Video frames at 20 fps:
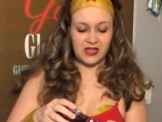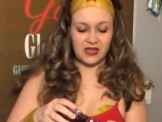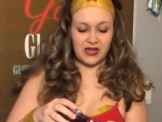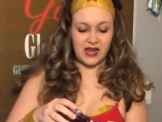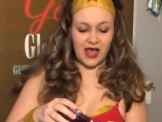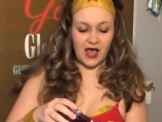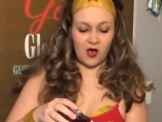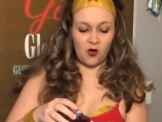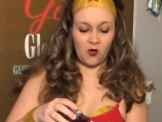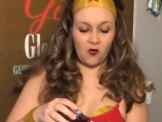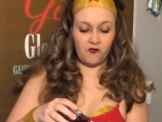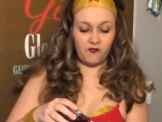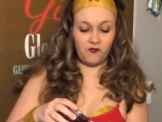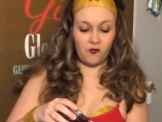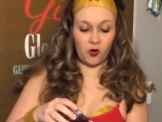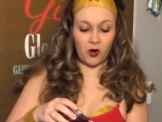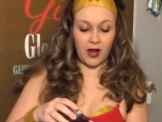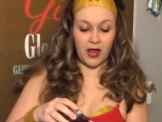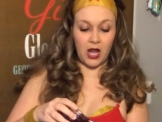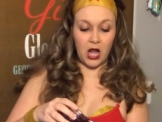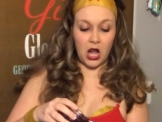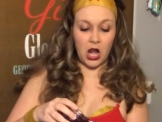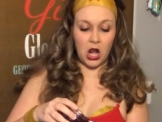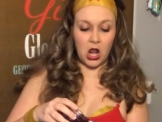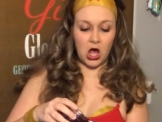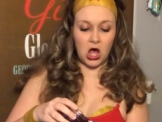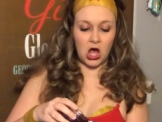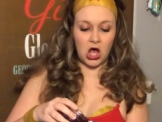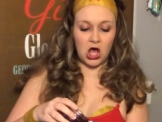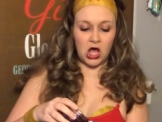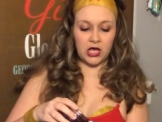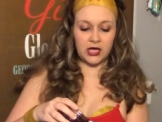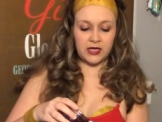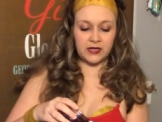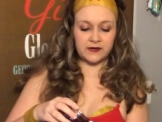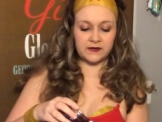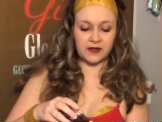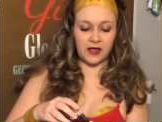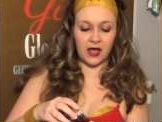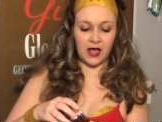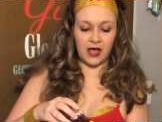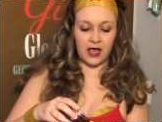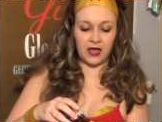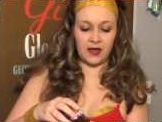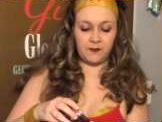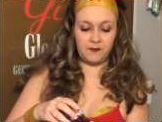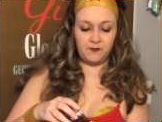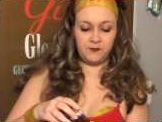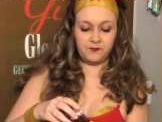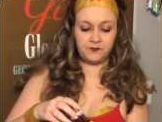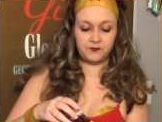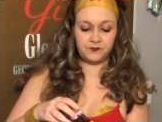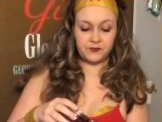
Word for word: Now, for a long time,